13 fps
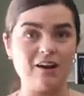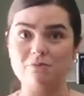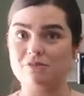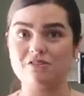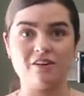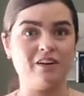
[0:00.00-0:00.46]
and
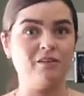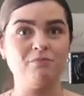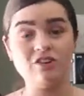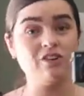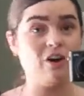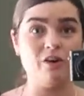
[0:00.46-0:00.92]
I'm just gonna
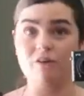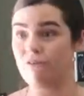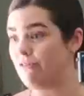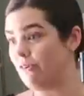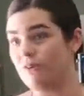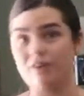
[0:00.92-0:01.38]
go
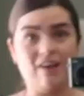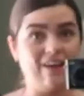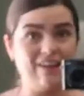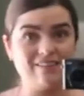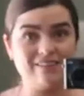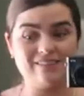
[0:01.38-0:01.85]
for
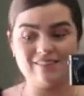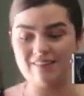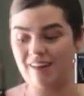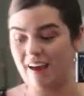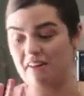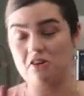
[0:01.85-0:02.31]
it.
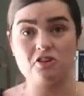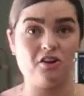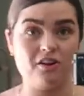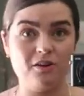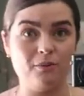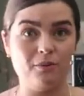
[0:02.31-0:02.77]
And I'll
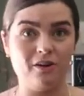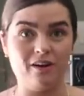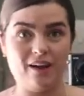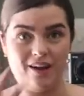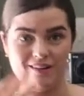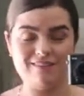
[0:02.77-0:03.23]
show you what
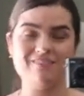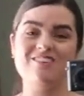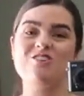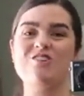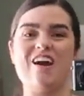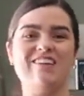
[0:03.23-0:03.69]
I
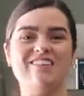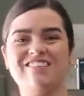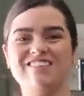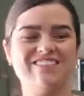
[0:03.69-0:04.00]
shed.